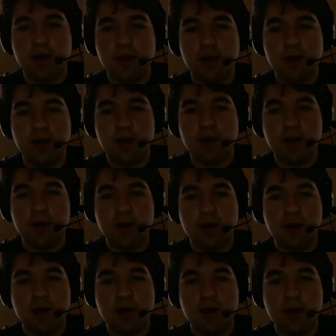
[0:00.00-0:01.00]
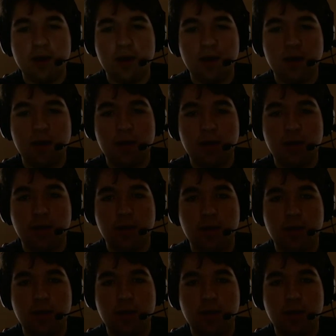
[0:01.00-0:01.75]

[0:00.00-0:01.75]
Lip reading: (no one is talking)